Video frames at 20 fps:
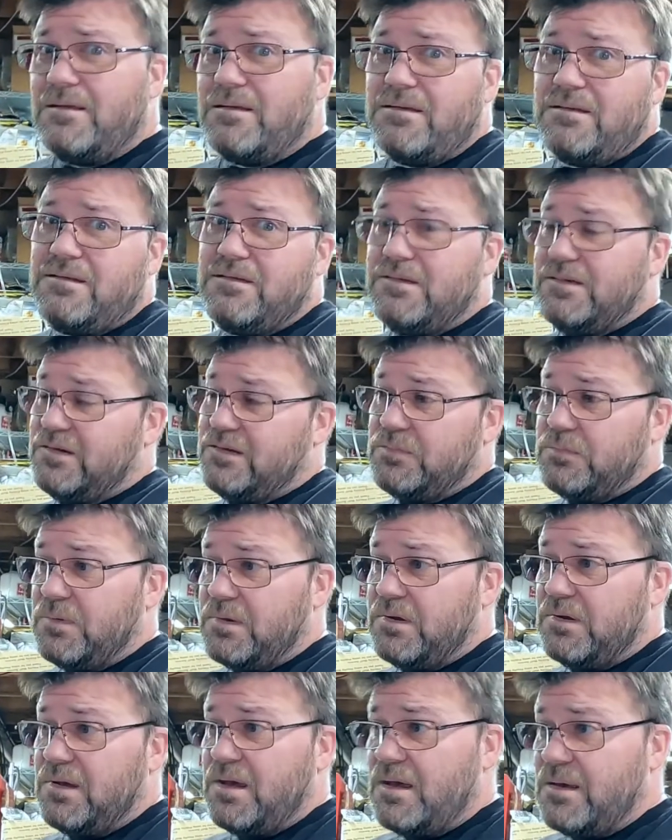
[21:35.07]
it's just
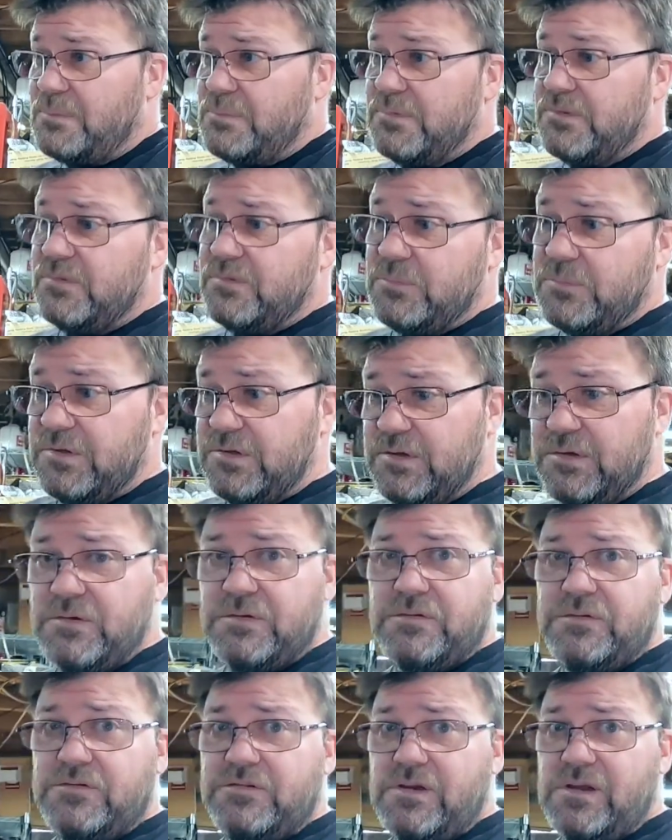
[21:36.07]
what it happens when
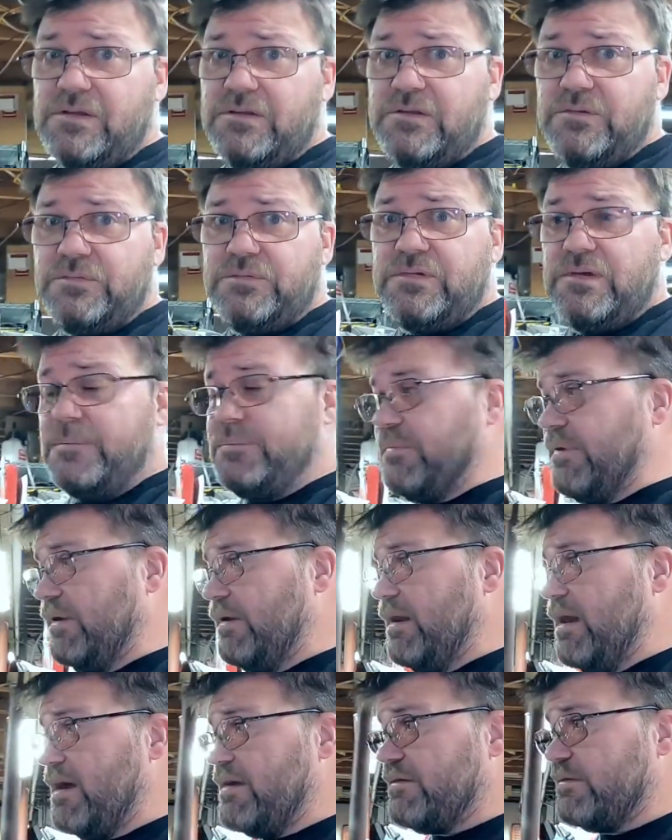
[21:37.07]
you're trying to do
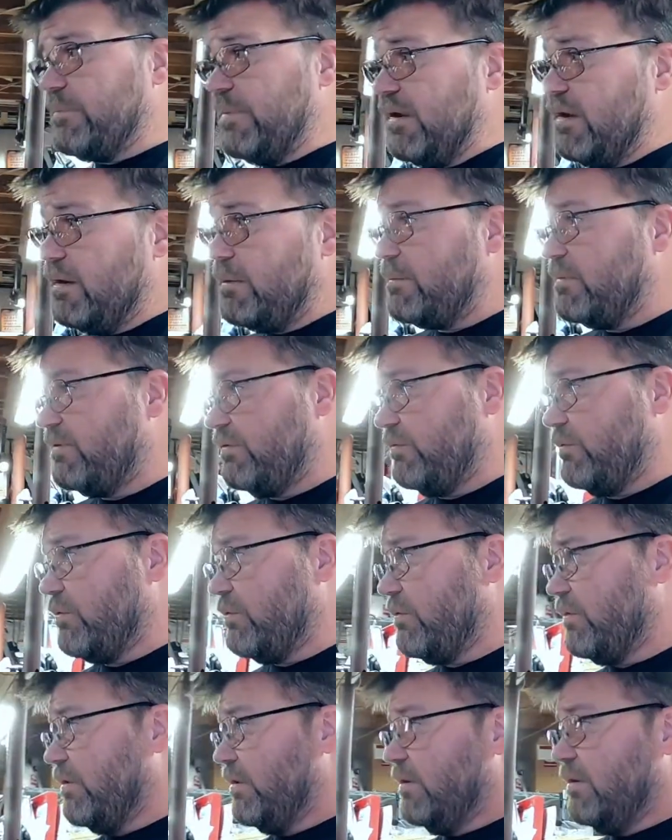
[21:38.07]
something that hasn't been done
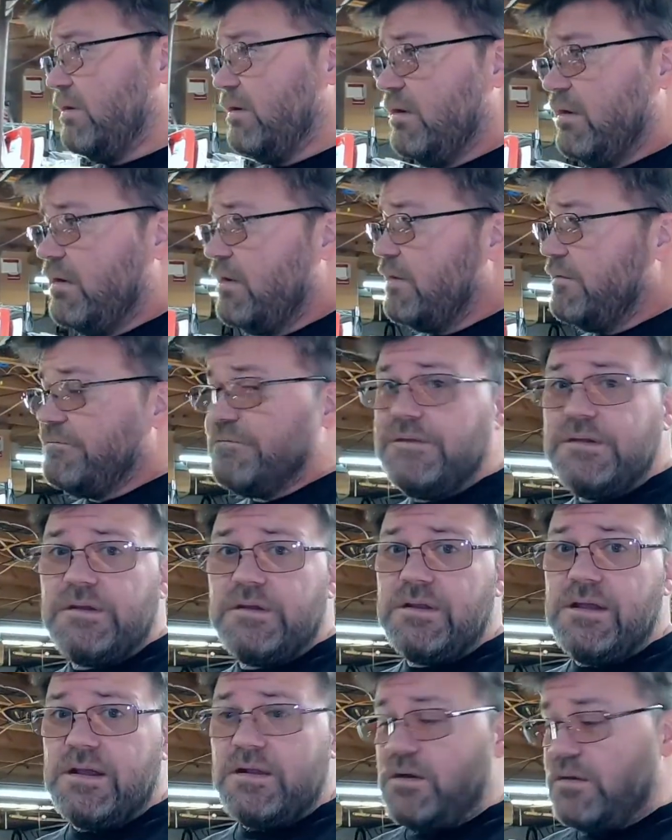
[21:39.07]
before and
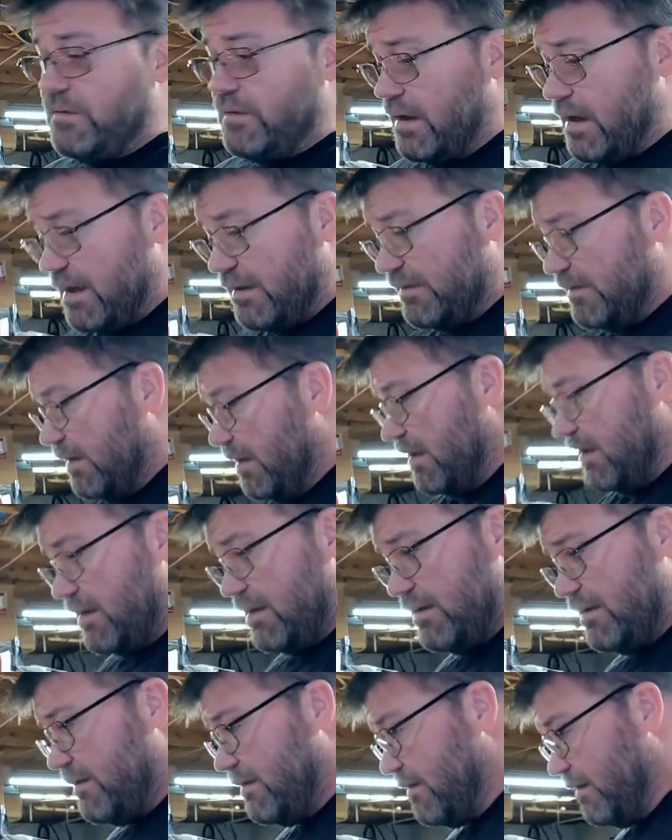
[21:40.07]
figuring out all the odds and
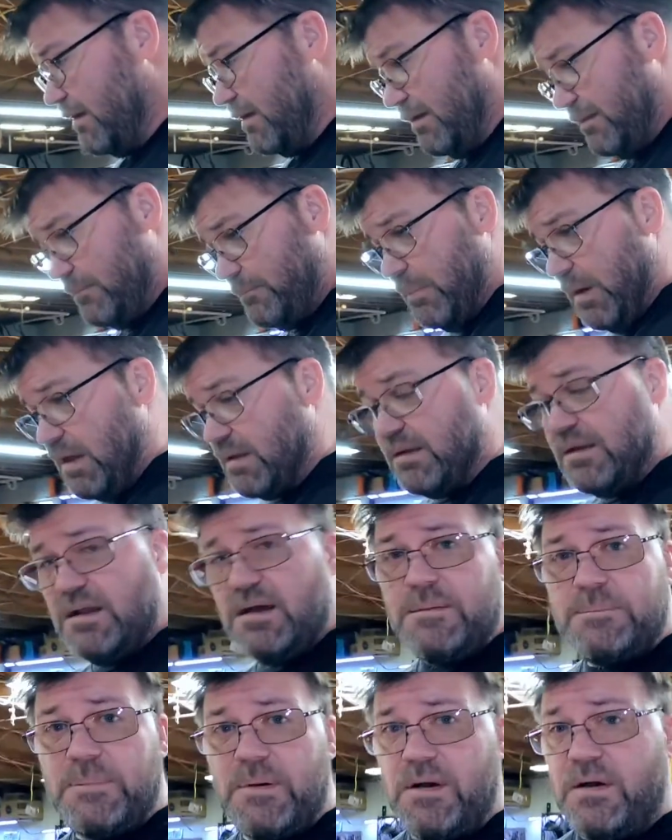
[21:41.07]
ends and buttoning
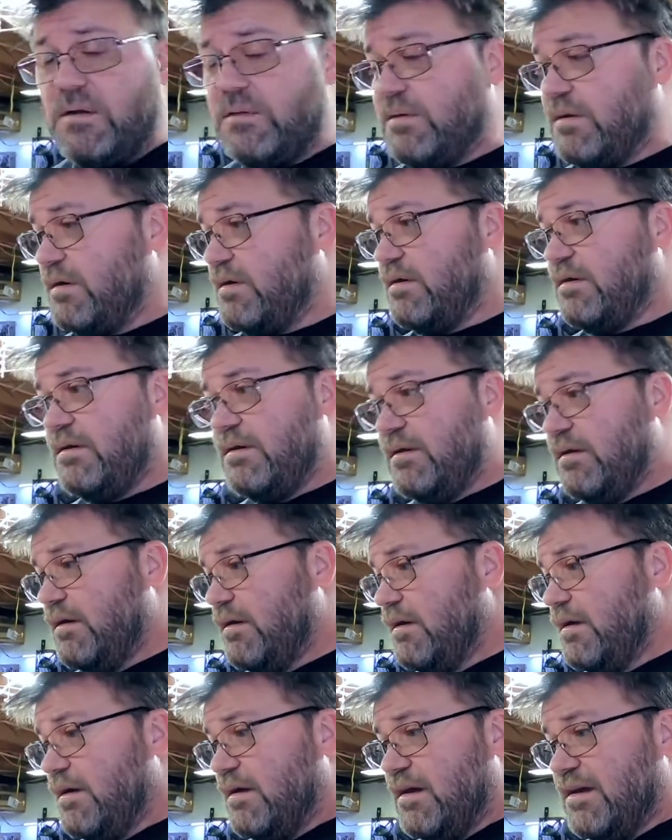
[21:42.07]
up all the,
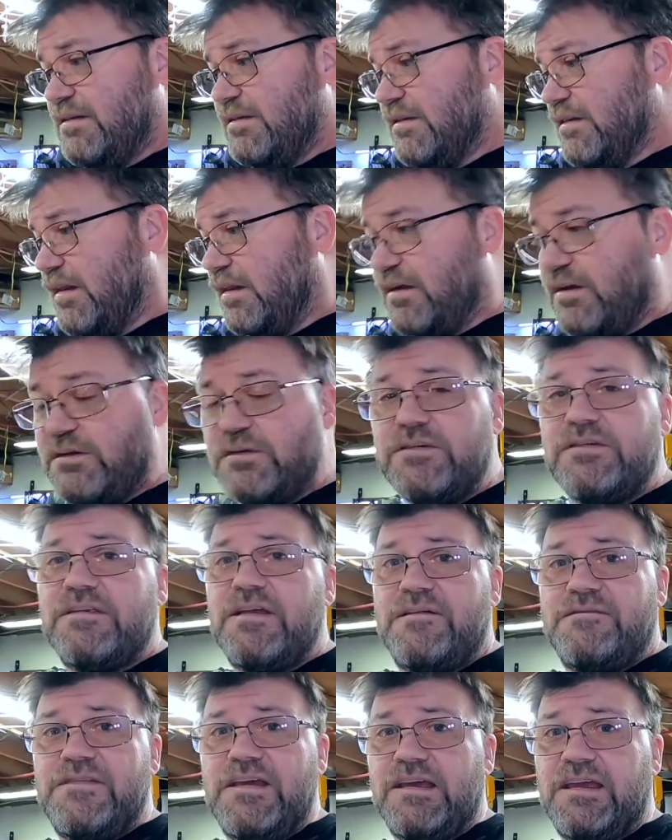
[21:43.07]
it's the little
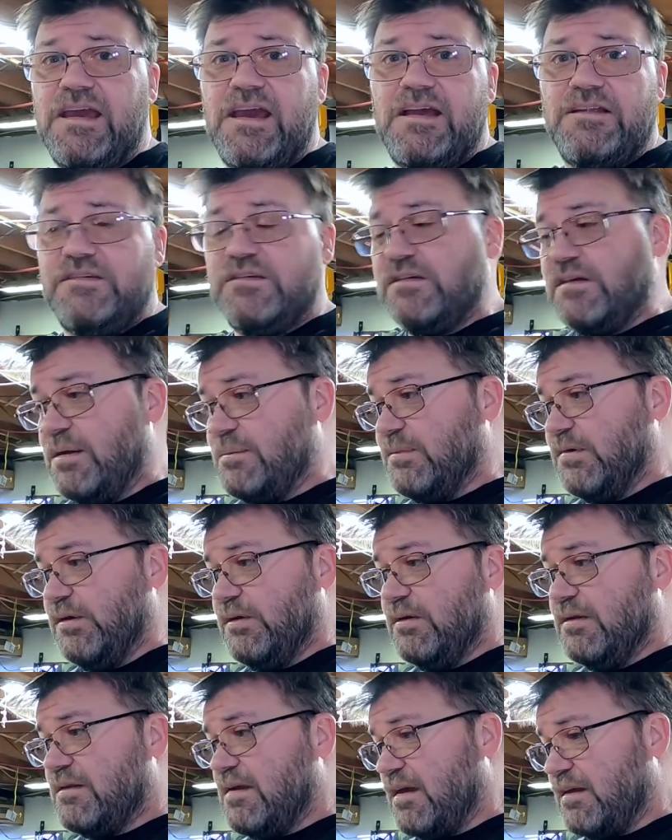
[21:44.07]
stuff that catches up to
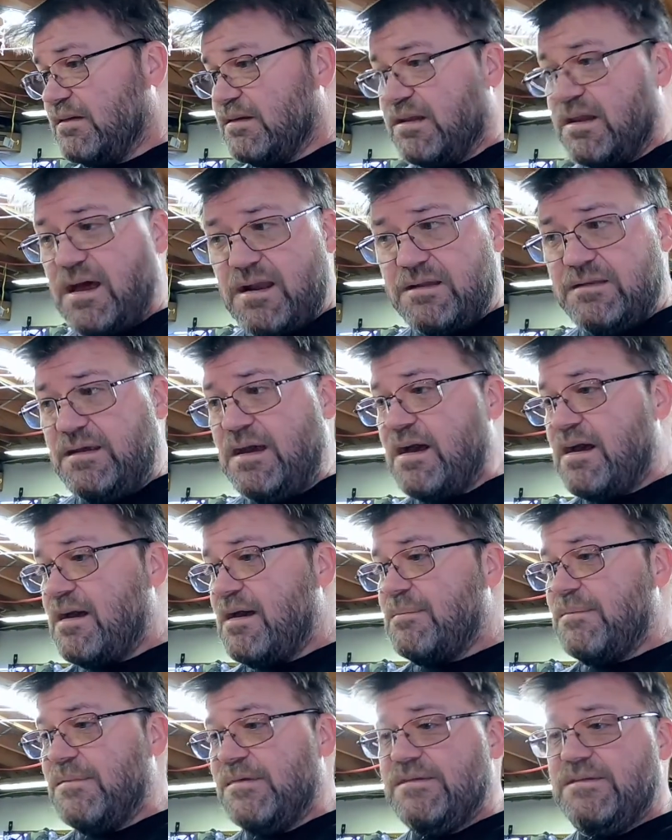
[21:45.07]
you. It takes a lot of
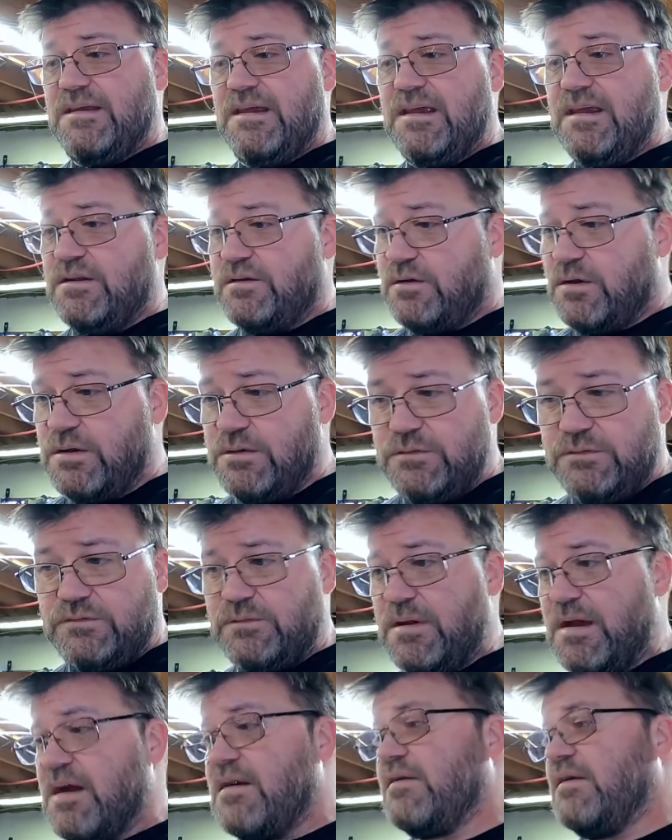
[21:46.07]
time. It's the heater hose
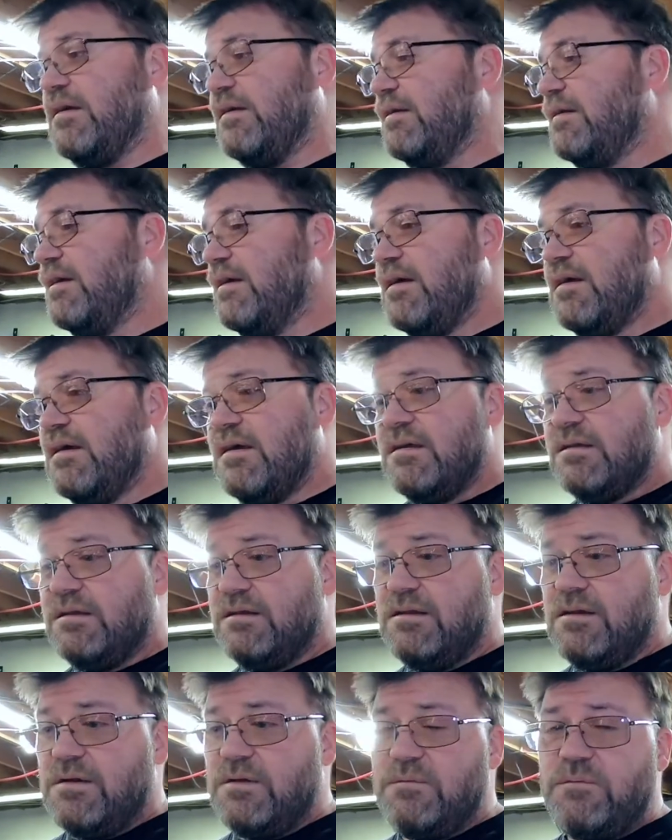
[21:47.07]
routing,
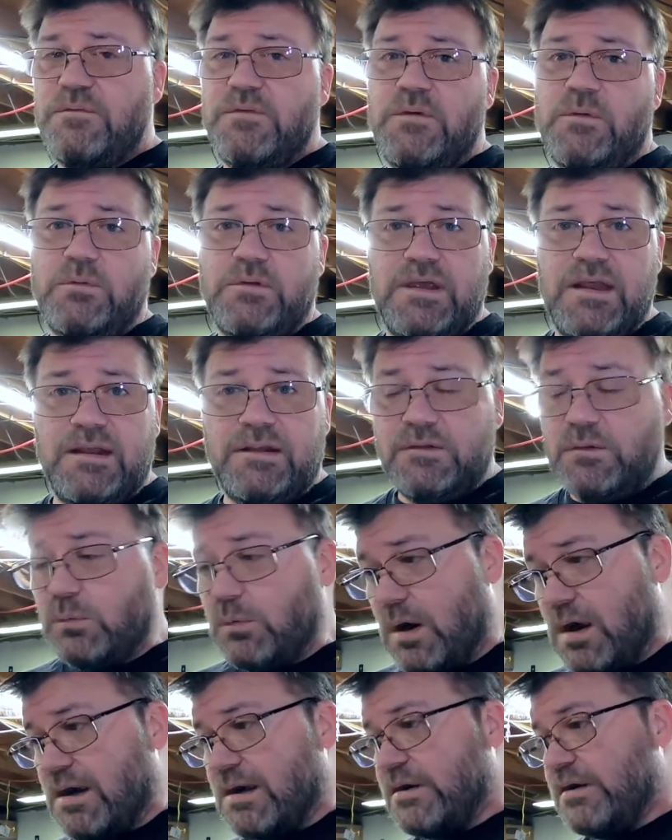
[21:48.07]
you know, getting the
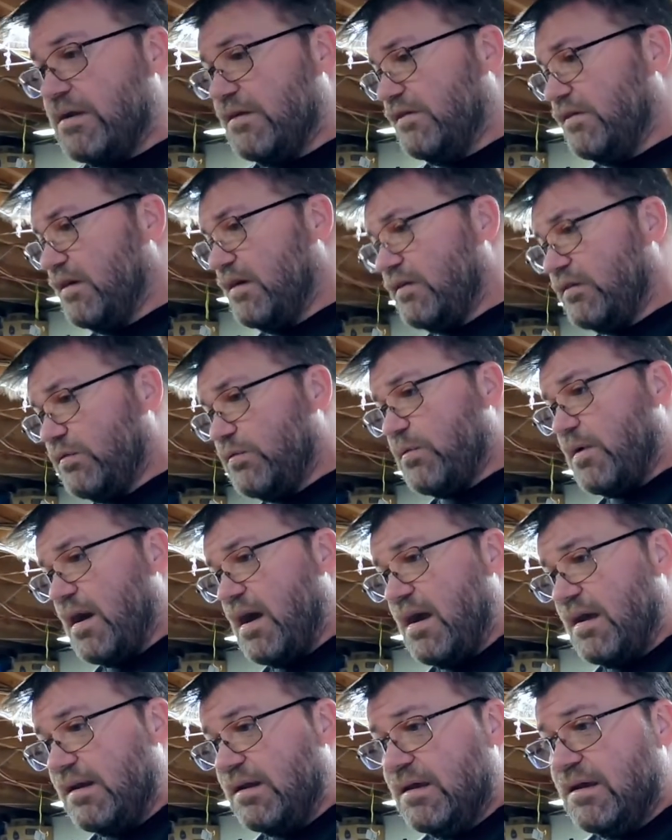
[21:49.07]
wiring just
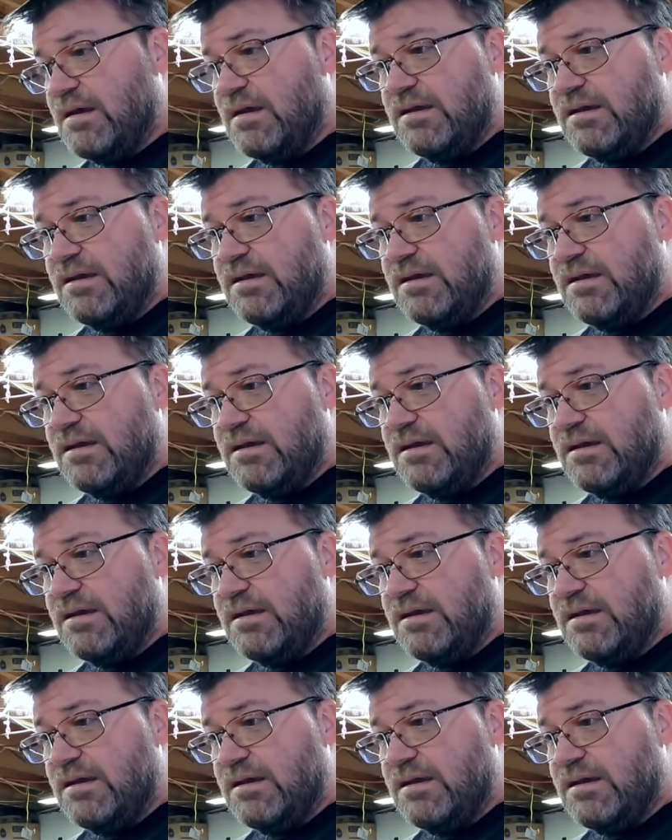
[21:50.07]
right.